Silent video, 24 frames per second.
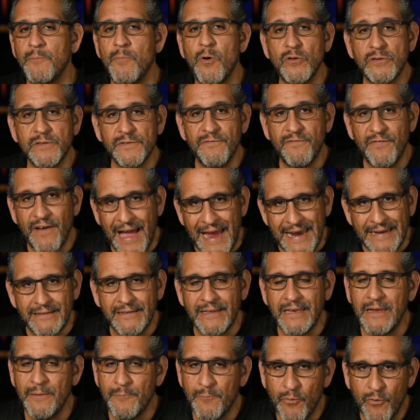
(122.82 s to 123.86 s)
most
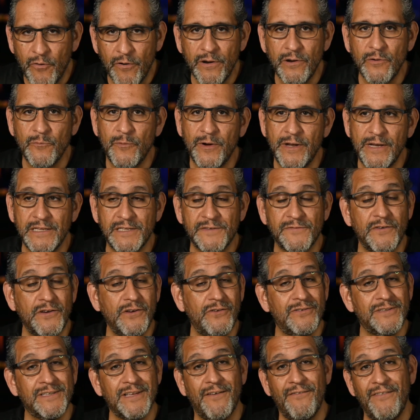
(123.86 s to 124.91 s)
vitally important one is for
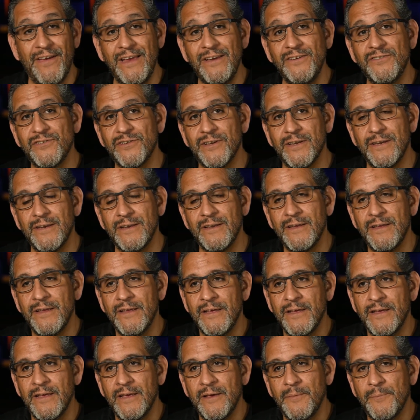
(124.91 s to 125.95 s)
your salvation.
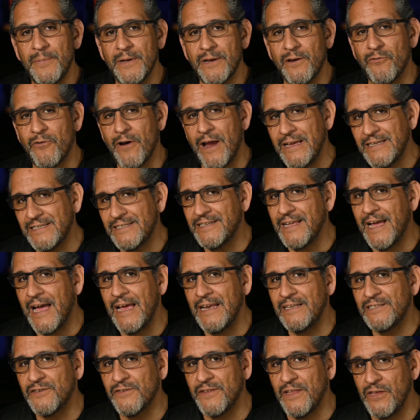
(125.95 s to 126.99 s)
But Christ
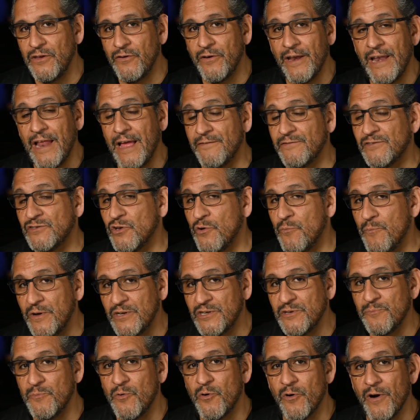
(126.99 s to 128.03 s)
died so that you could have so
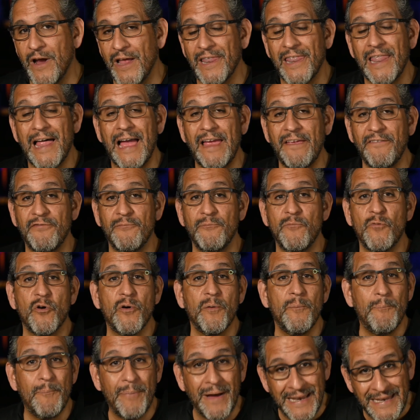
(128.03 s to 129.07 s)
much more, a life
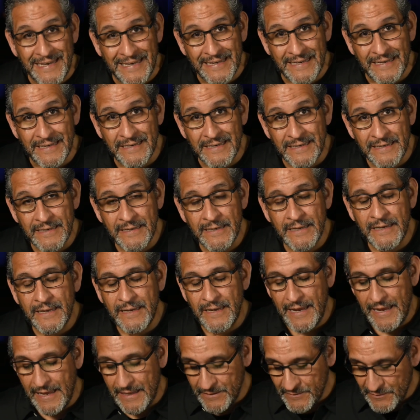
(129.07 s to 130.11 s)
more abundant.
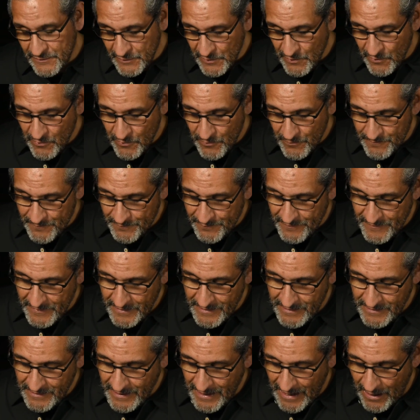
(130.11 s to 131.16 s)
And so
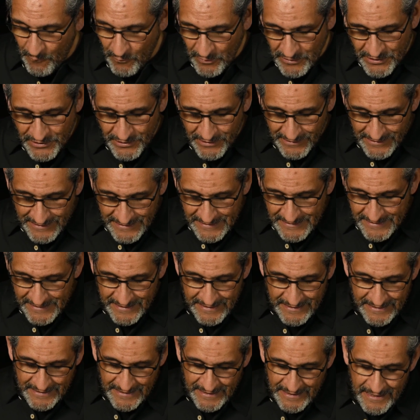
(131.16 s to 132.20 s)
I want you to
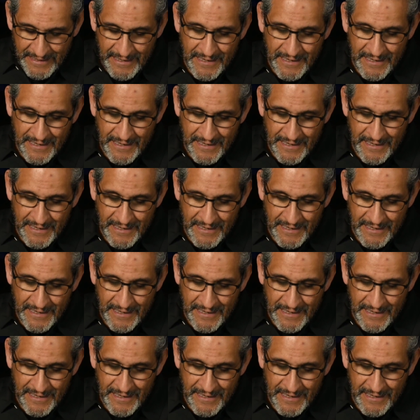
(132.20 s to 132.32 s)
listen